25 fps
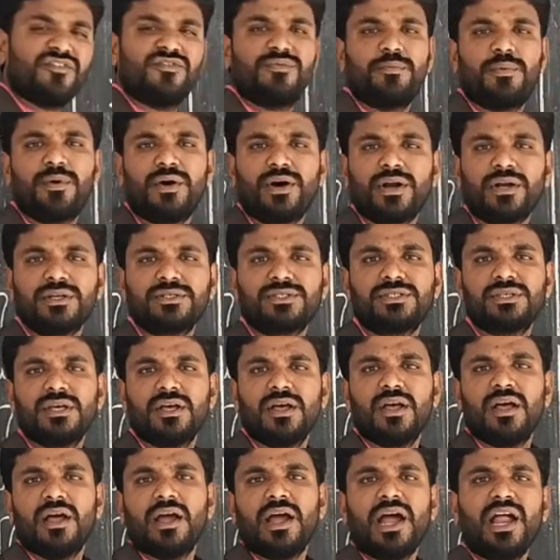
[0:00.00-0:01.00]
of birds
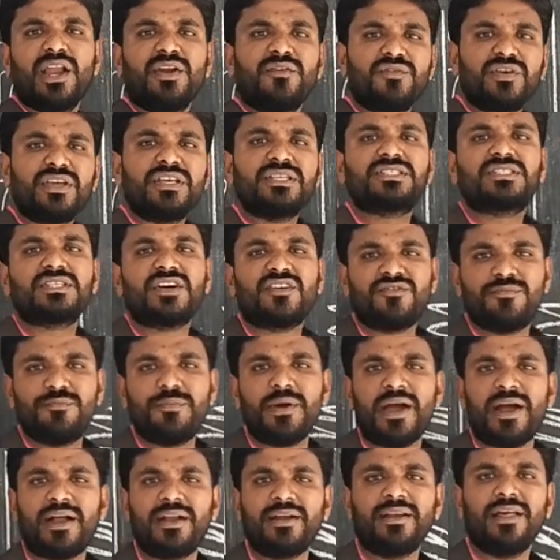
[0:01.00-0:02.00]
and wings of
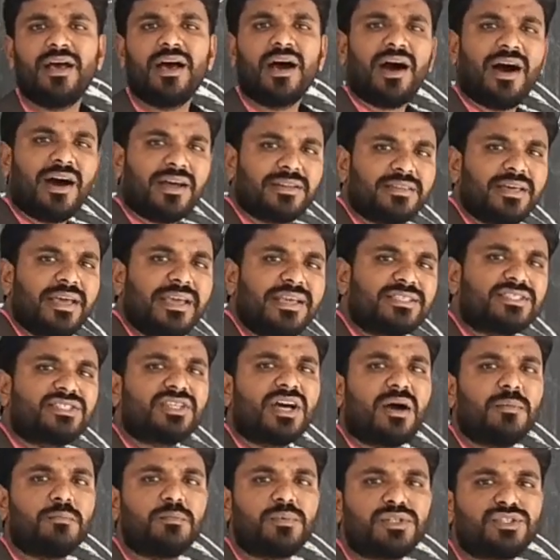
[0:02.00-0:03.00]
bat are the
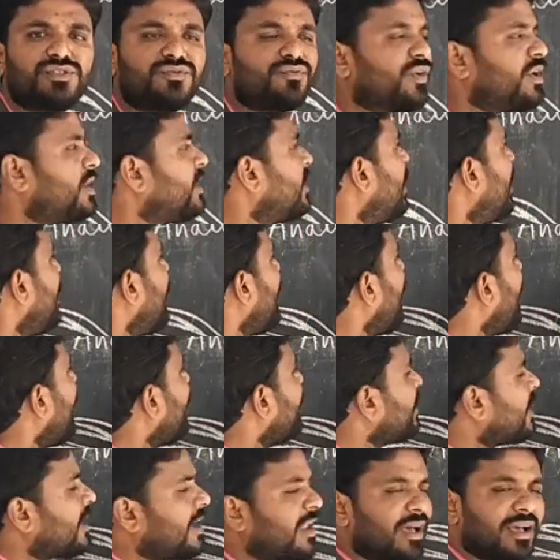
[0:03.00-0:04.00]
examples for
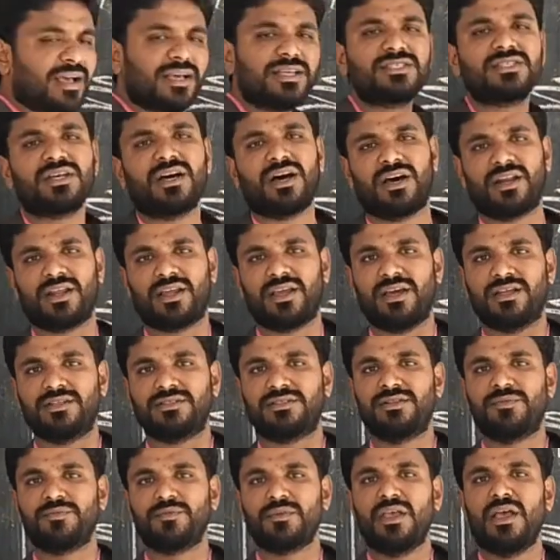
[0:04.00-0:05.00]
analogous
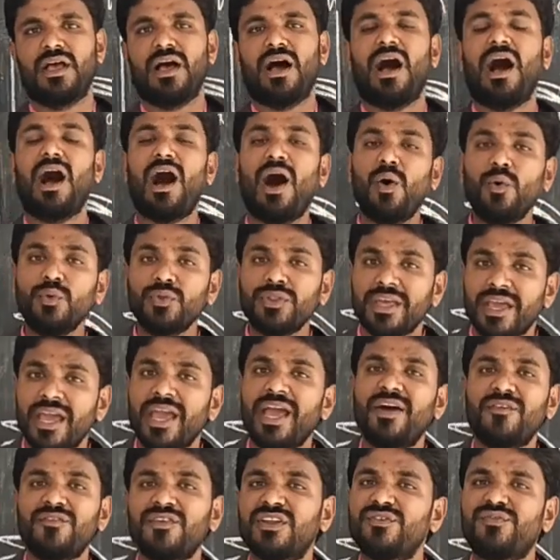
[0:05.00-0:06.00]
organs. How they
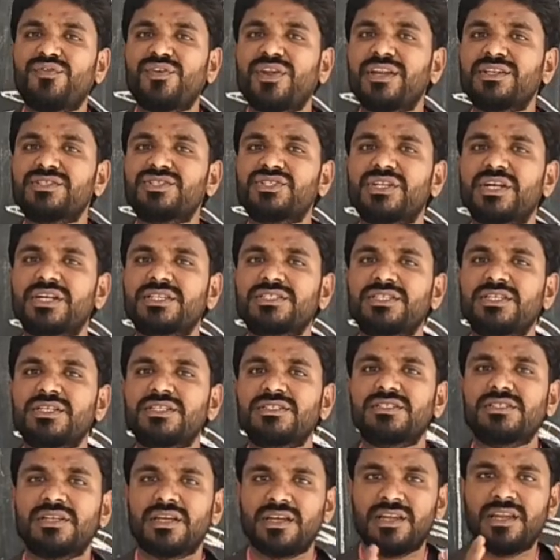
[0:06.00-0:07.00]
have different
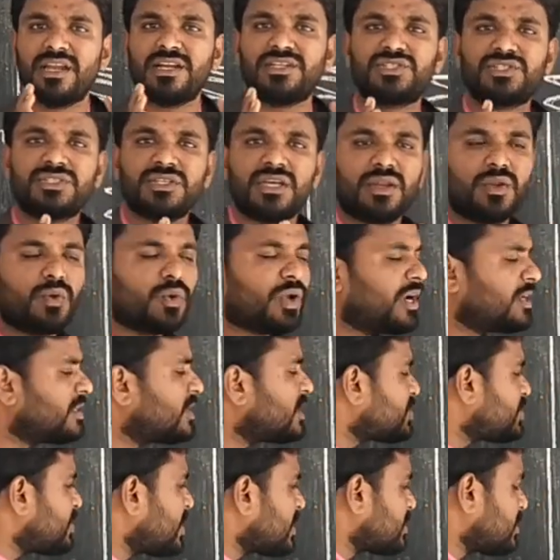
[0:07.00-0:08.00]
structures? Let's look at
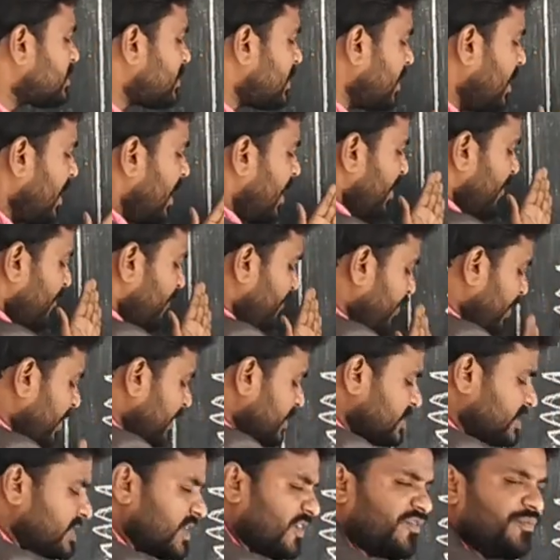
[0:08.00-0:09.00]
the structure.
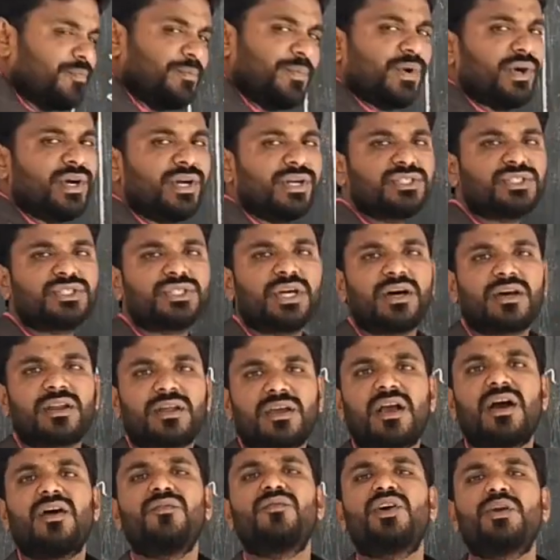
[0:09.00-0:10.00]
Wings of birds
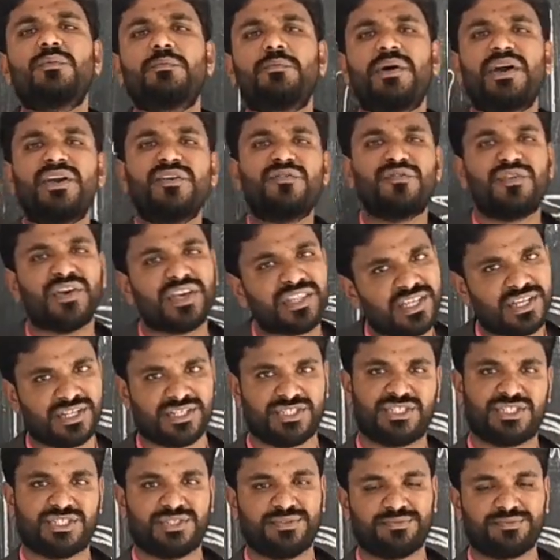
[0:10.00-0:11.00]
are covered by
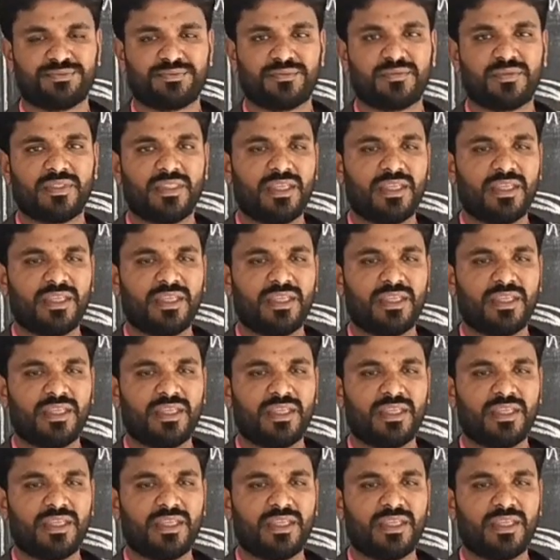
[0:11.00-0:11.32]
feathers,